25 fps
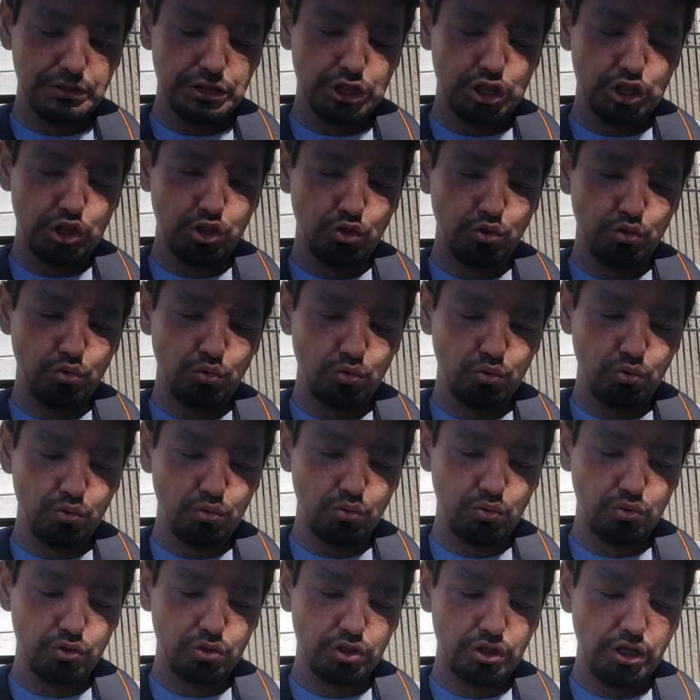
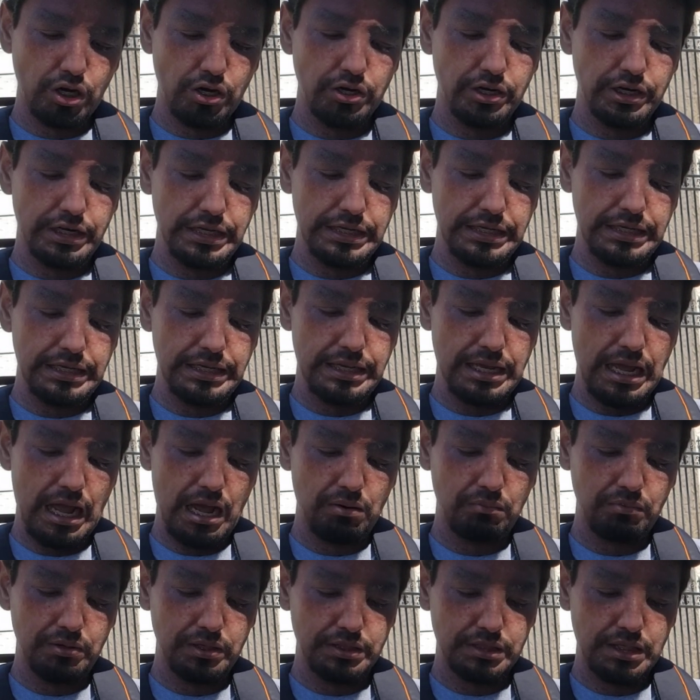230, I
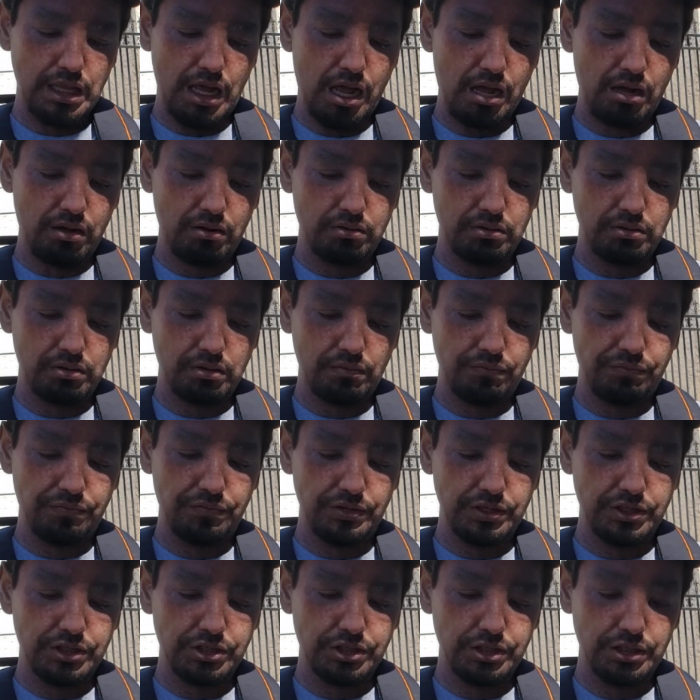went down
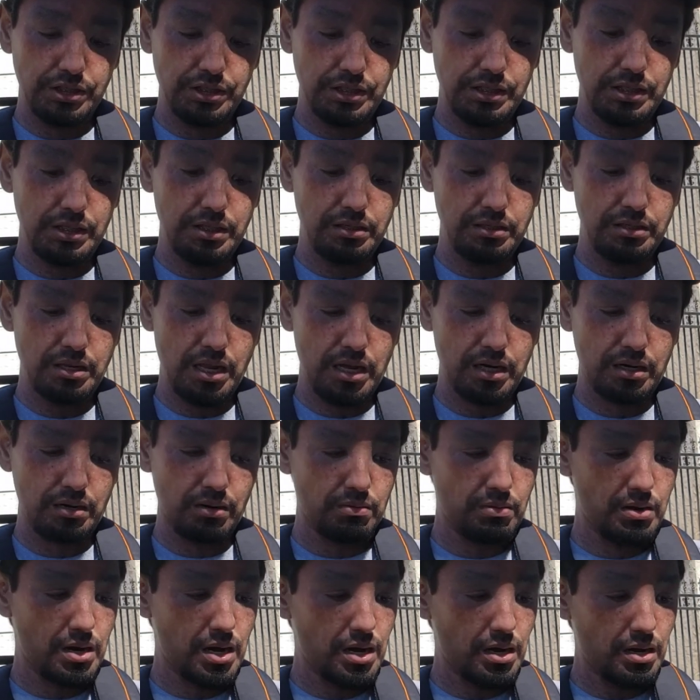officially like
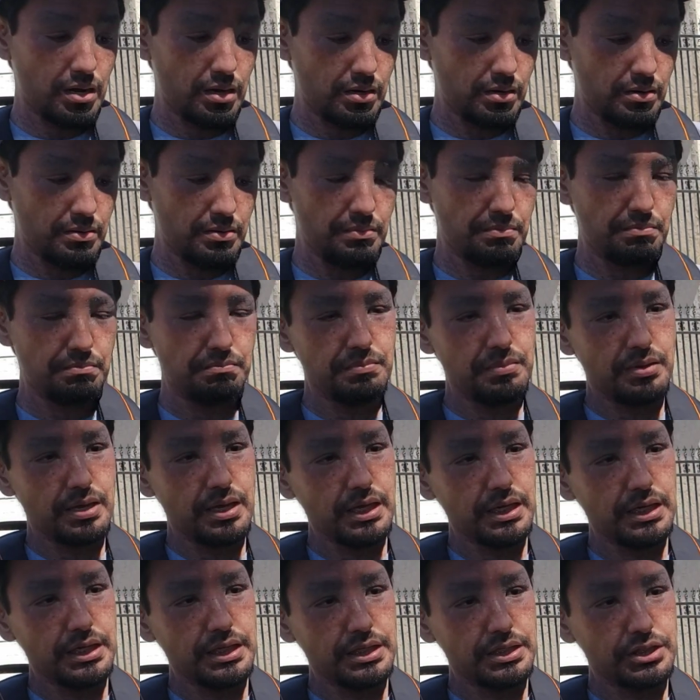around
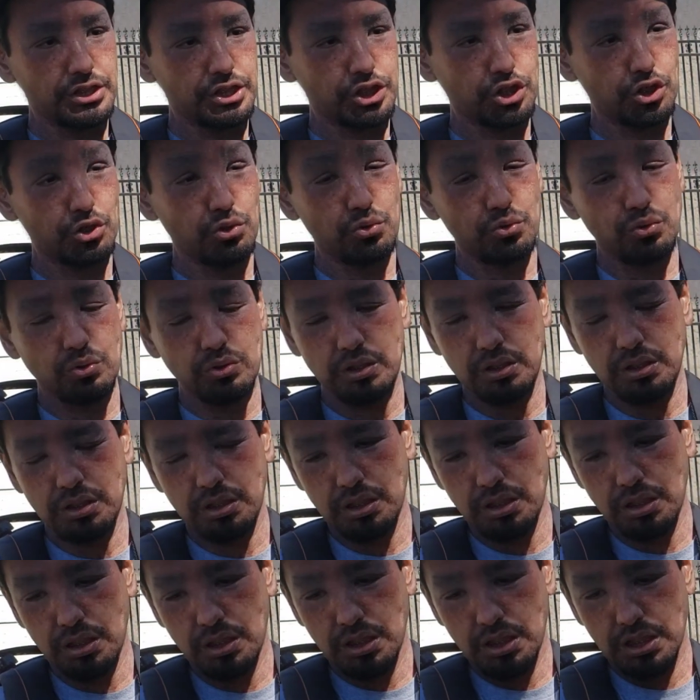May, June,
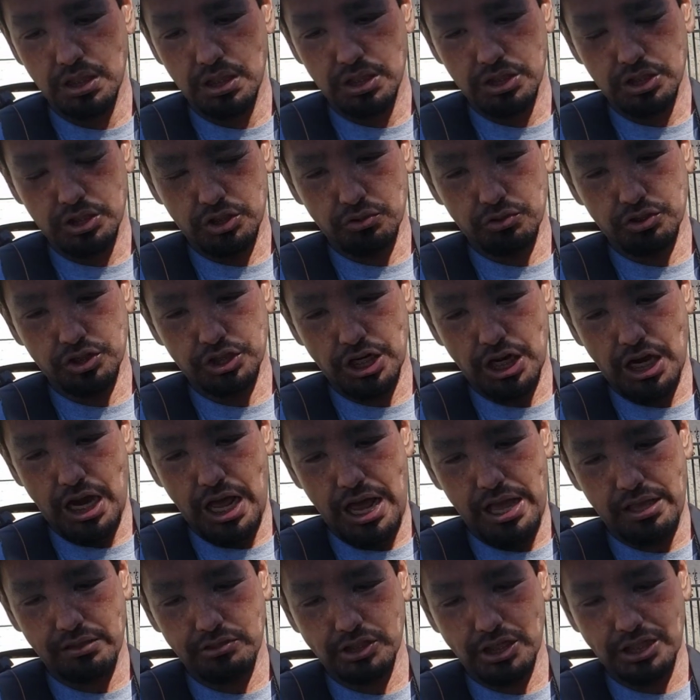
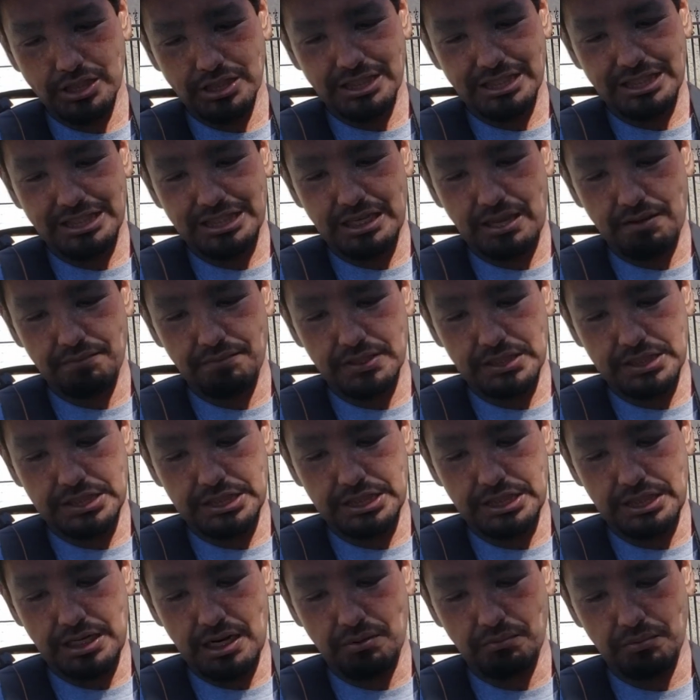July
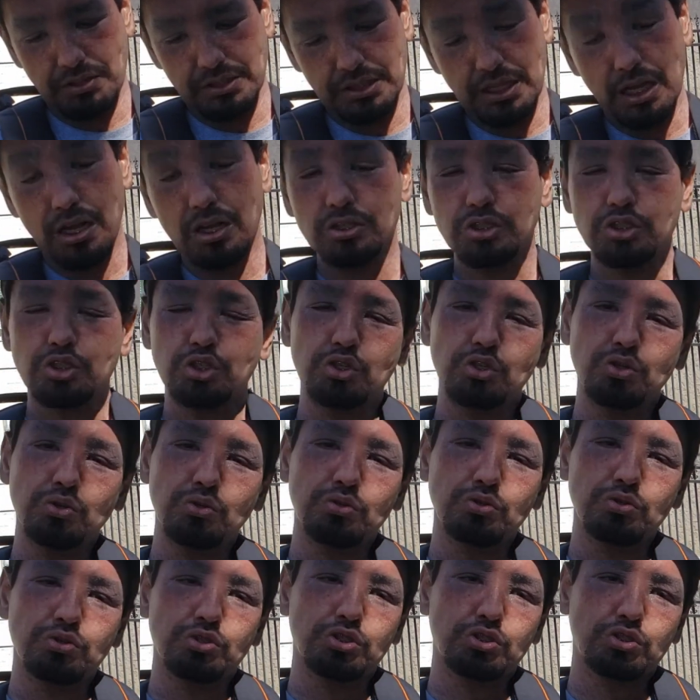2017. I went down
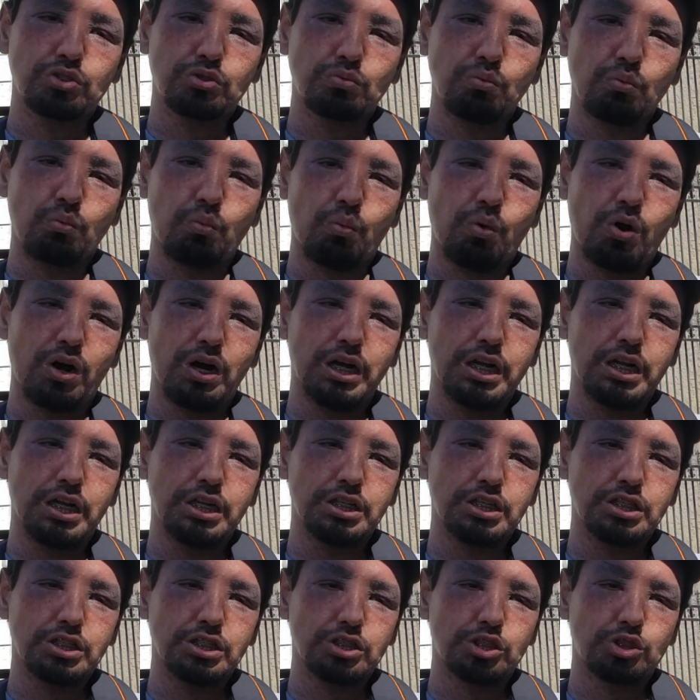to
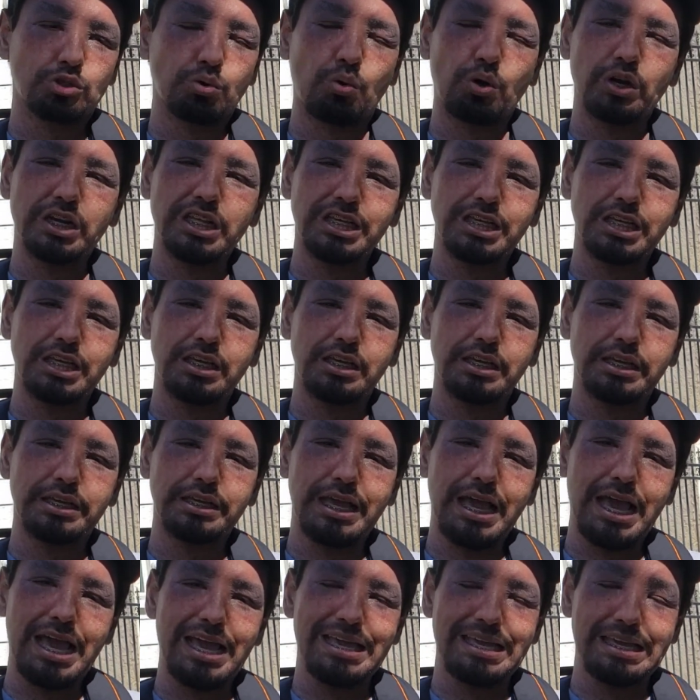
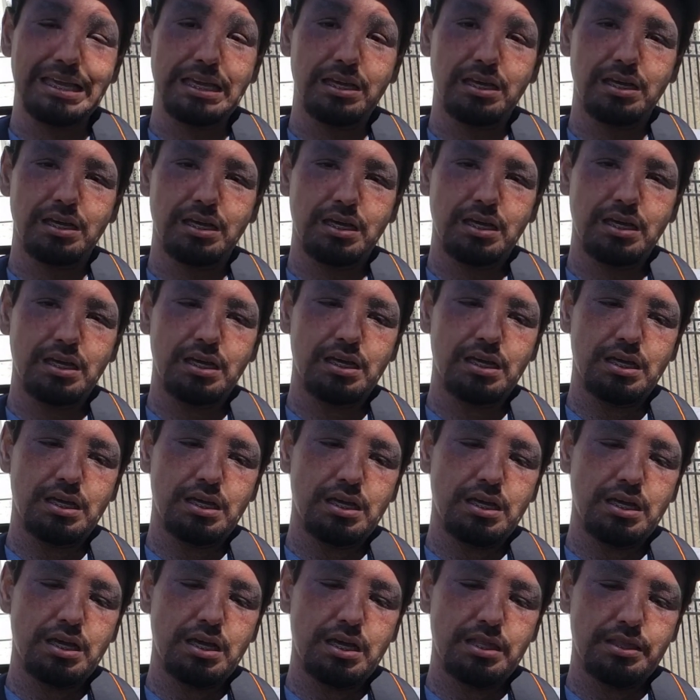128.
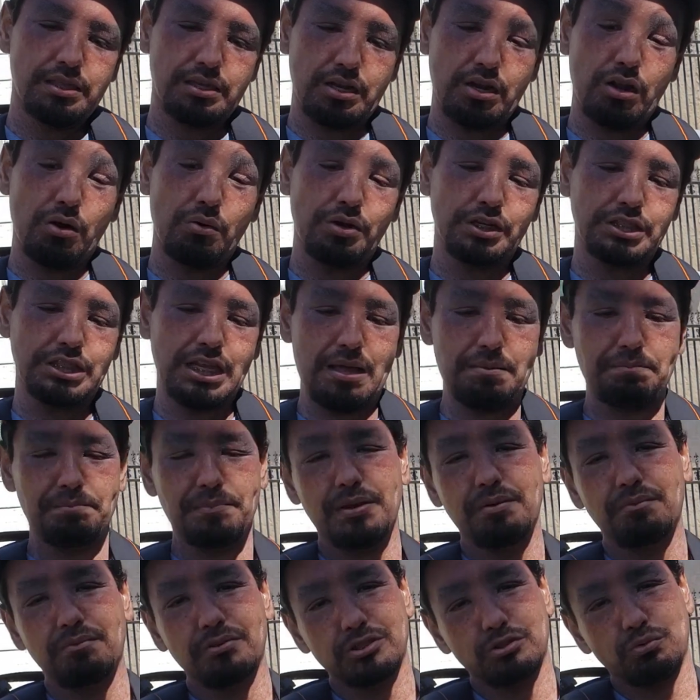The lowest I've
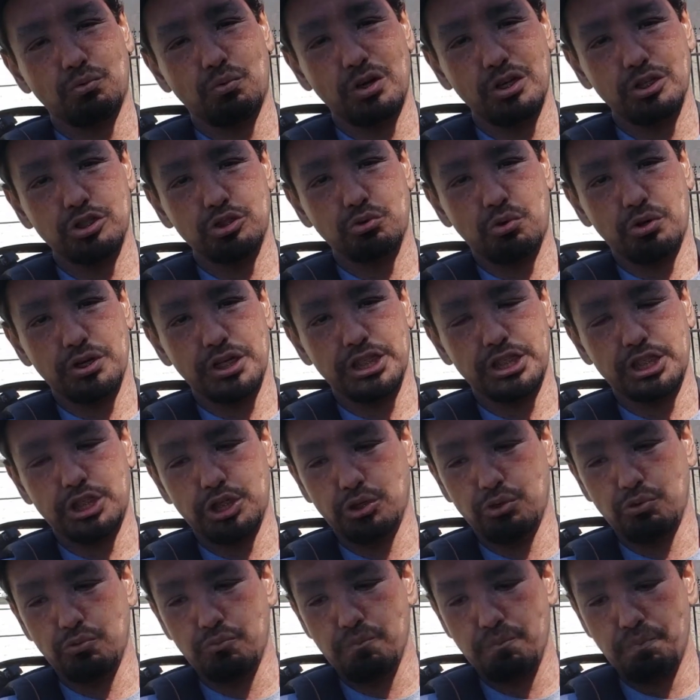been was
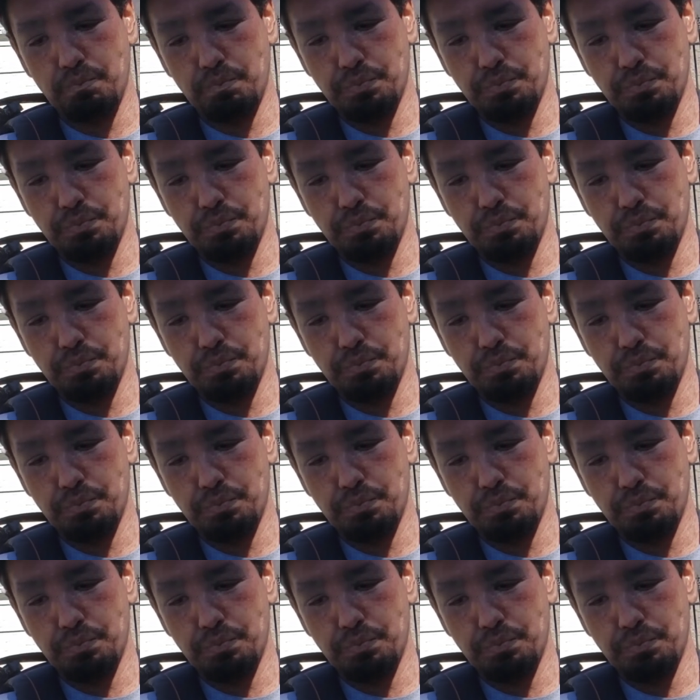122.